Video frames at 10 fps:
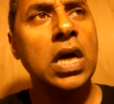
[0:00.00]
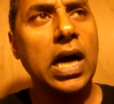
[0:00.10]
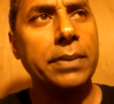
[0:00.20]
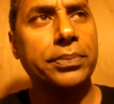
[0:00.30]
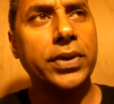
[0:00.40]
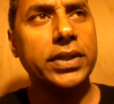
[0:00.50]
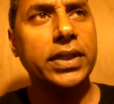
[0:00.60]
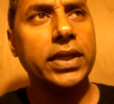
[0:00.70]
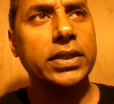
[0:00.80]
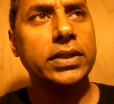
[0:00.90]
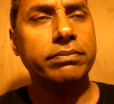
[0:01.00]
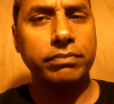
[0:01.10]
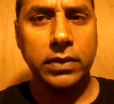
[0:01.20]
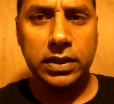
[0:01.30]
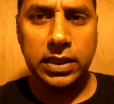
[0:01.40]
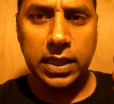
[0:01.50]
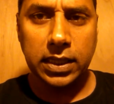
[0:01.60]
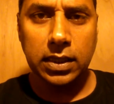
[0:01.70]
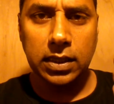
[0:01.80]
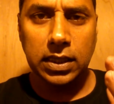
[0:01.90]
I predict
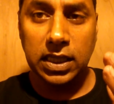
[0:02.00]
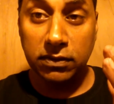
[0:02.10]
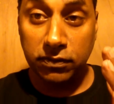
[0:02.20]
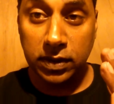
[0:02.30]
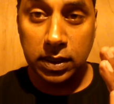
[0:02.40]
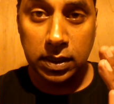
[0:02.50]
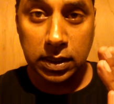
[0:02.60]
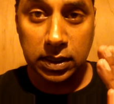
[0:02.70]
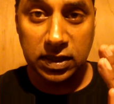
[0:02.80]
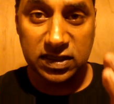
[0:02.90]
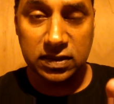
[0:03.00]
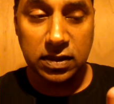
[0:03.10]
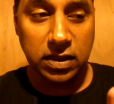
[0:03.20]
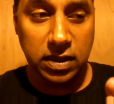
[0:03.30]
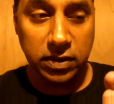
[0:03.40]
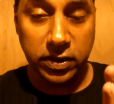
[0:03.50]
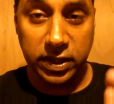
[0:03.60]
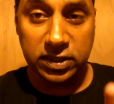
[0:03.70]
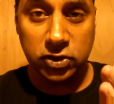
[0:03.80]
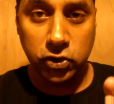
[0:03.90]
that if this there
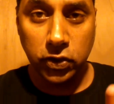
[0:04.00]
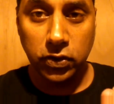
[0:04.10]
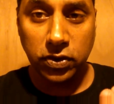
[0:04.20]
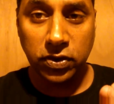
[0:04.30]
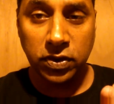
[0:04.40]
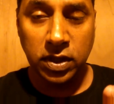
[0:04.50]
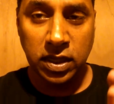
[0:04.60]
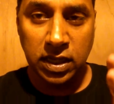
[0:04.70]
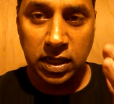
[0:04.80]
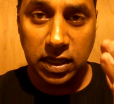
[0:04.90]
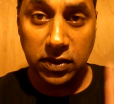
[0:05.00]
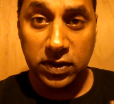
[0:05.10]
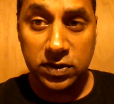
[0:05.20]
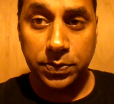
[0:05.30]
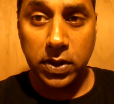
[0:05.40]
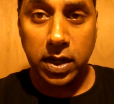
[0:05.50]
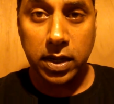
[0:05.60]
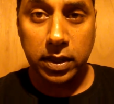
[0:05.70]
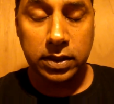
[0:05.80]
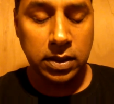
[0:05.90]
is truth in this
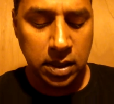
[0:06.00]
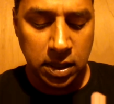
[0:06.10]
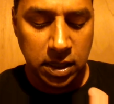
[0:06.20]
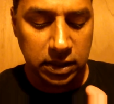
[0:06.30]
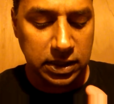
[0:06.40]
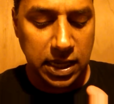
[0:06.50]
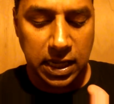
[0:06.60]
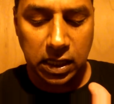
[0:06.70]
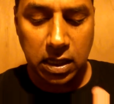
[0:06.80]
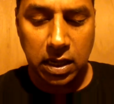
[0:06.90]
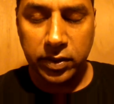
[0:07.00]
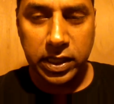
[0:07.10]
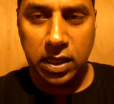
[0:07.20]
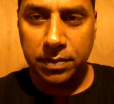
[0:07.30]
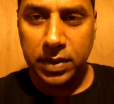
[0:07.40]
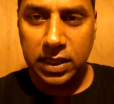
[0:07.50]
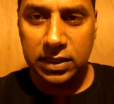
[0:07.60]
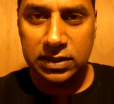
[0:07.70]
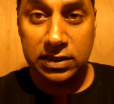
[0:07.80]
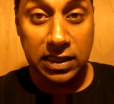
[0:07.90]
product, that lottery
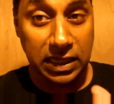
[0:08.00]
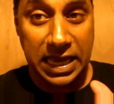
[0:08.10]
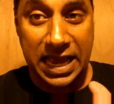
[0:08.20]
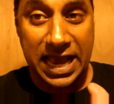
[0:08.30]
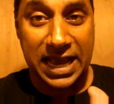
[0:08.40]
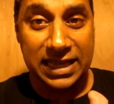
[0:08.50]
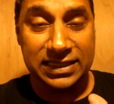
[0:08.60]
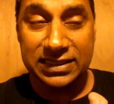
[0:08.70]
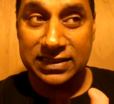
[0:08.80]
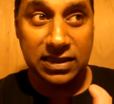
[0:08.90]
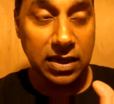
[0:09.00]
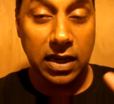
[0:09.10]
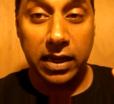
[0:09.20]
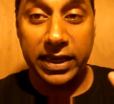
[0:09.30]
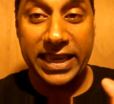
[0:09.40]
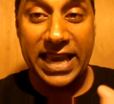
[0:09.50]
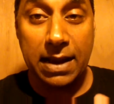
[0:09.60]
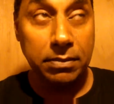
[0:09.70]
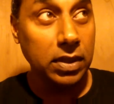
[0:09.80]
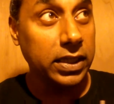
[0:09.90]
companies as uh,
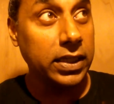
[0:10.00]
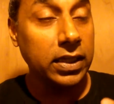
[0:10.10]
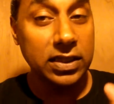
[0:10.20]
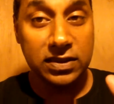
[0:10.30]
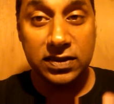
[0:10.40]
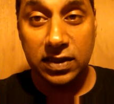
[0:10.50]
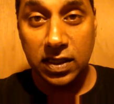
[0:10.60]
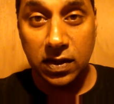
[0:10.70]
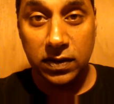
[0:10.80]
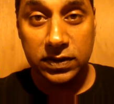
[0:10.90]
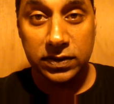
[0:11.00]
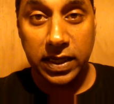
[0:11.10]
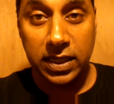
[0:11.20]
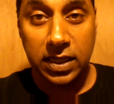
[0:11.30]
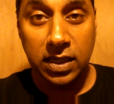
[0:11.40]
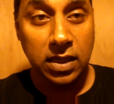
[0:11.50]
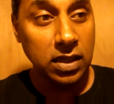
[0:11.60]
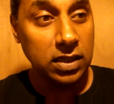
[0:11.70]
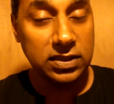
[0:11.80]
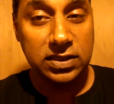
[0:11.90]
gambling casinos, right?
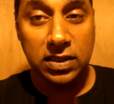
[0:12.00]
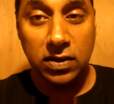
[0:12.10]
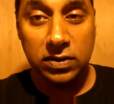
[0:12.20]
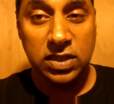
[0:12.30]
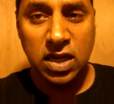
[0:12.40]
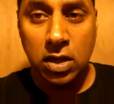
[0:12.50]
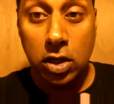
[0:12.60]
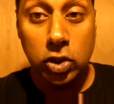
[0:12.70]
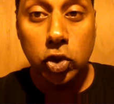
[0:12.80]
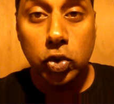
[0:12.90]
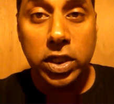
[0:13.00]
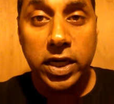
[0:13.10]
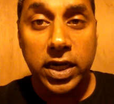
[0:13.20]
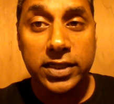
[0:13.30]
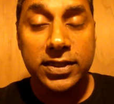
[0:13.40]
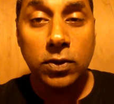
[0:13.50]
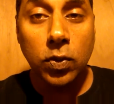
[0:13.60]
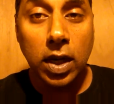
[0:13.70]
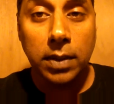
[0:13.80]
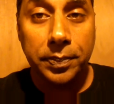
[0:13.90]
Casinos do not
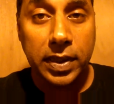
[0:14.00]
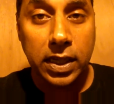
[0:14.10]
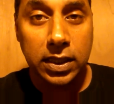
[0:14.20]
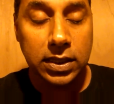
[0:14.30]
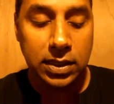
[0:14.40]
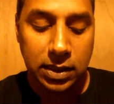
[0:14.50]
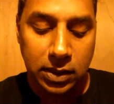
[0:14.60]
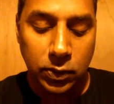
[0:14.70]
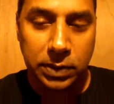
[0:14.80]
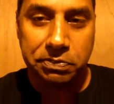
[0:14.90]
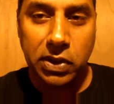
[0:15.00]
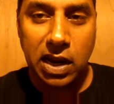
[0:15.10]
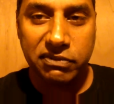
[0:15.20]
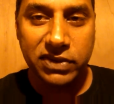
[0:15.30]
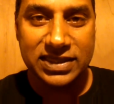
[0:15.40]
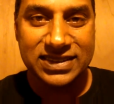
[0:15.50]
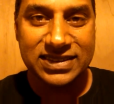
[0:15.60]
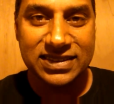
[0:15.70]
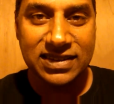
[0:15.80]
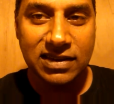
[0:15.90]
want to part with
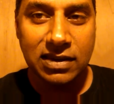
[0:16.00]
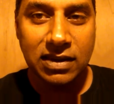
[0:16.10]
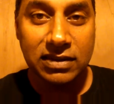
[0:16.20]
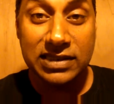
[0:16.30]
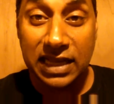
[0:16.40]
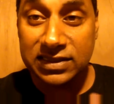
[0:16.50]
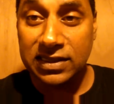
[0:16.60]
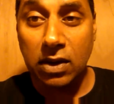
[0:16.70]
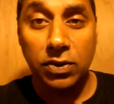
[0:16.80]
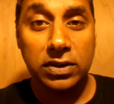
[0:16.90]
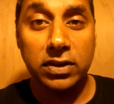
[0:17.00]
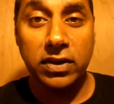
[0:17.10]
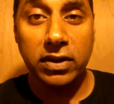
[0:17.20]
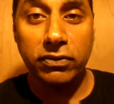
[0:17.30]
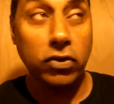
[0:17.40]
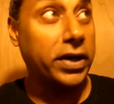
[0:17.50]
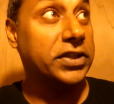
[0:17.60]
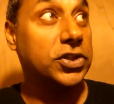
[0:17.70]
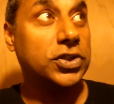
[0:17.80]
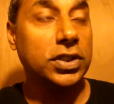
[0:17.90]
profits. That's not what they're there for.
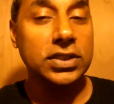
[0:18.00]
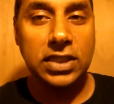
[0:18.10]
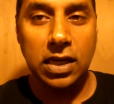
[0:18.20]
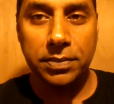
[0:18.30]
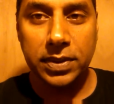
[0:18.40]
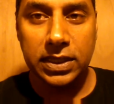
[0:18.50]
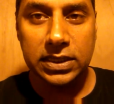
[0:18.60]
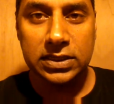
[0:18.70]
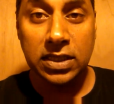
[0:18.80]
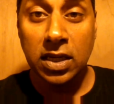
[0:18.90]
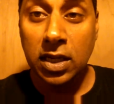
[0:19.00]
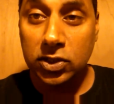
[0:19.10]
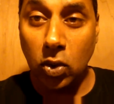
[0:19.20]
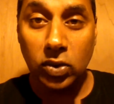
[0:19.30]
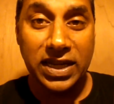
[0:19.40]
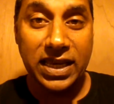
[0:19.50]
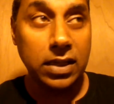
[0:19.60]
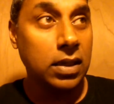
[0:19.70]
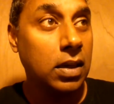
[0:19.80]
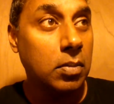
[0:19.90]
Insurance companies don't
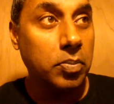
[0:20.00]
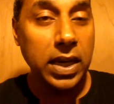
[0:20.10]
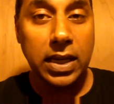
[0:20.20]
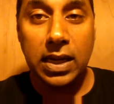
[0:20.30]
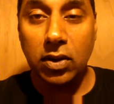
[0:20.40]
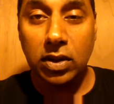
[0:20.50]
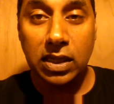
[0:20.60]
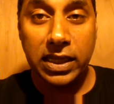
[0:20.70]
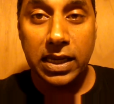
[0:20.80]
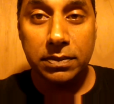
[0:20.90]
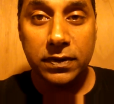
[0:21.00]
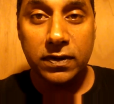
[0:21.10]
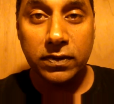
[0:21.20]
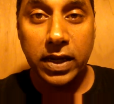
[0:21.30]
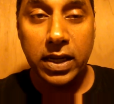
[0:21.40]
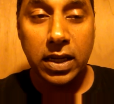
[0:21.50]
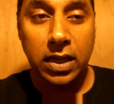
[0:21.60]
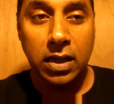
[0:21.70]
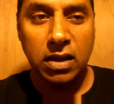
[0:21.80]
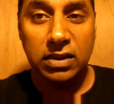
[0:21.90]
like paying out claims, right?
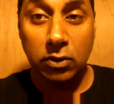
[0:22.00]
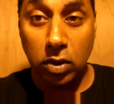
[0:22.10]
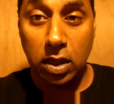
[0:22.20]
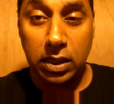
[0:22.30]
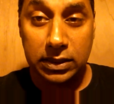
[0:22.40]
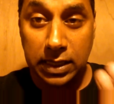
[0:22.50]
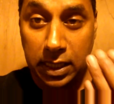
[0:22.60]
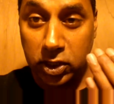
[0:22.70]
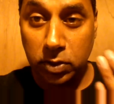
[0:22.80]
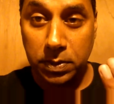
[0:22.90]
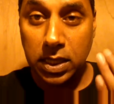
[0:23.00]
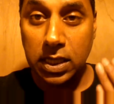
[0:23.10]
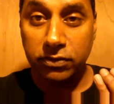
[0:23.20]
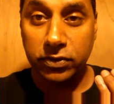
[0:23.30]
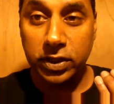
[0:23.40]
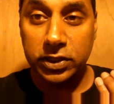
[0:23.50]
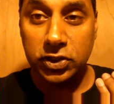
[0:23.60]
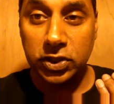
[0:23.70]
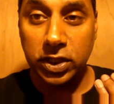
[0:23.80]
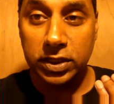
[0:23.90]
They want to take your money for
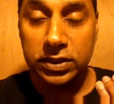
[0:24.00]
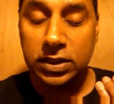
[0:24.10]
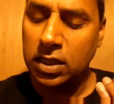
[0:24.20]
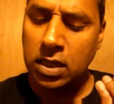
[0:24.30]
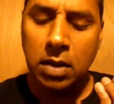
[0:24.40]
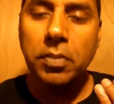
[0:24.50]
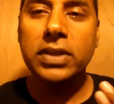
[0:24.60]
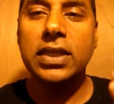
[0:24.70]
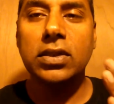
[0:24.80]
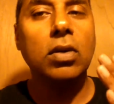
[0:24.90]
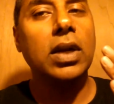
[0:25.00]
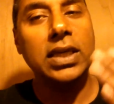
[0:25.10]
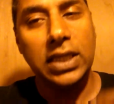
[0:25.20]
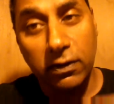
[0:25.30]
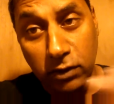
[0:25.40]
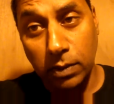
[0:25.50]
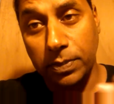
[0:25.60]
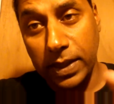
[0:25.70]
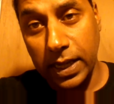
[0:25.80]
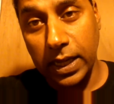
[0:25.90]
insurance, but they don't like giving it
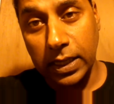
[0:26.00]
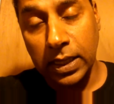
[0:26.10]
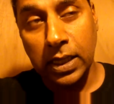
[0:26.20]
back.